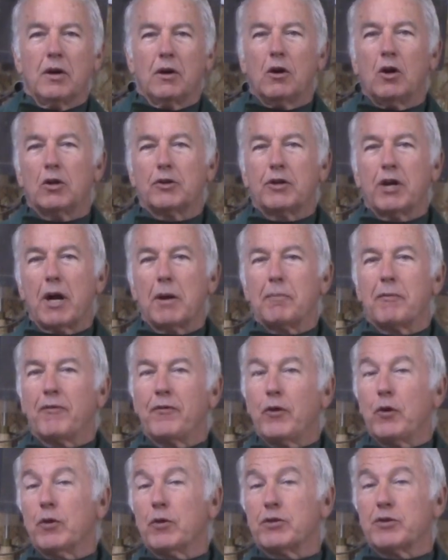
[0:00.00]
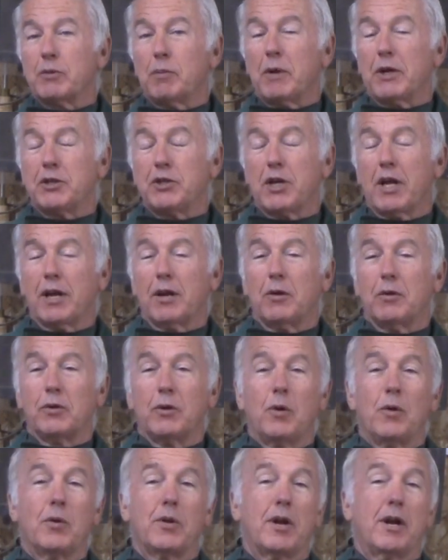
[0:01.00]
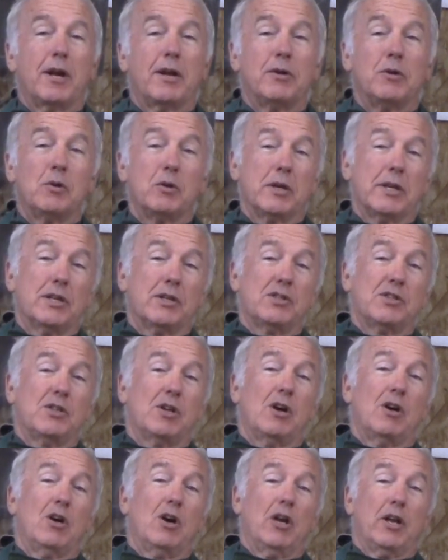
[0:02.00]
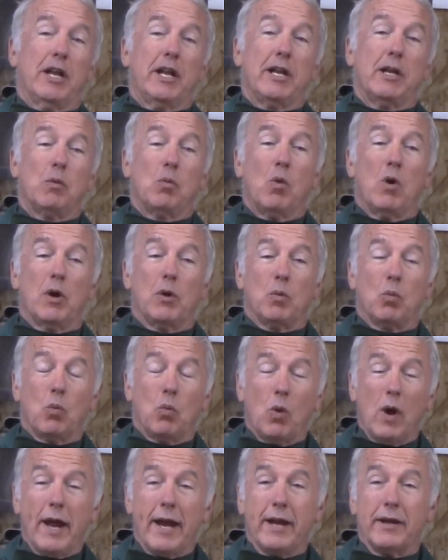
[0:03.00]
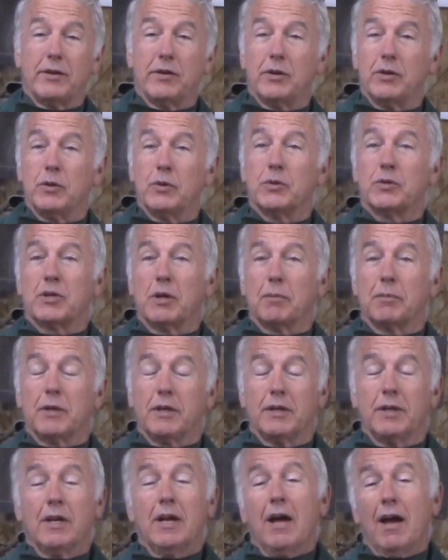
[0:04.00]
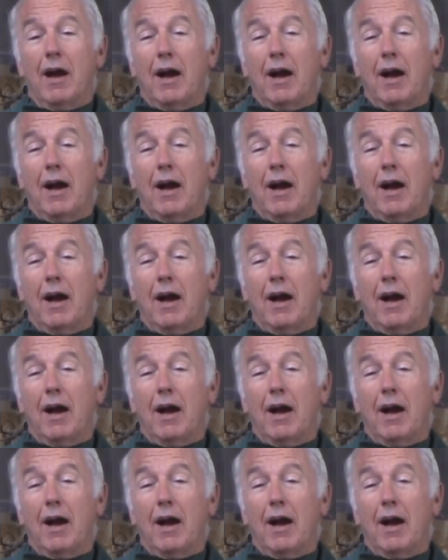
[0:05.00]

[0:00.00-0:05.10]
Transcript: Long-time viewers of my channel know that I don't get stuck on any one way to do something.